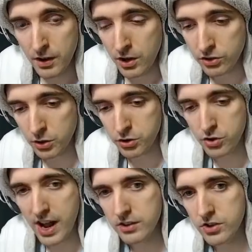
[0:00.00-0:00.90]
So
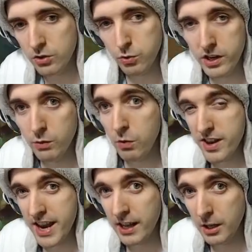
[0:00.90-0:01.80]
strategies where you
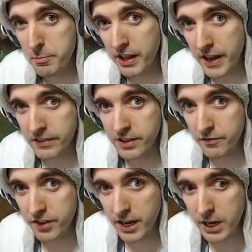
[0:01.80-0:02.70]
run Hail of Blades and
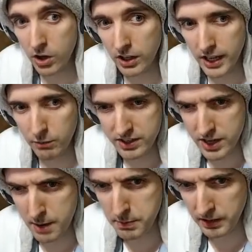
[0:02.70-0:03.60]
invade early, which
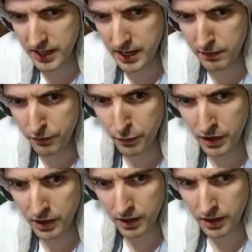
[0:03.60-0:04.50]
I believe
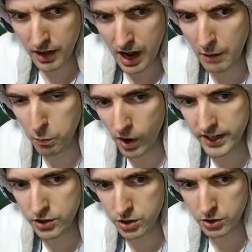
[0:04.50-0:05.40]
I
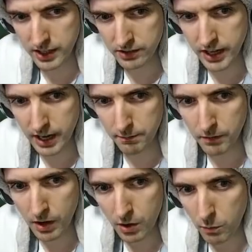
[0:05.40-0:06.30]
wanted to do this game,
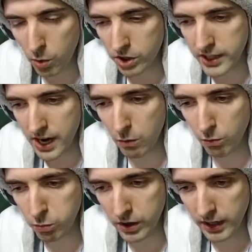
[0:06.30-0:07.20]
work out
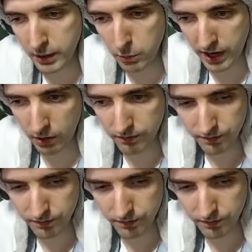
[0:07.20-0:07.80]
really well.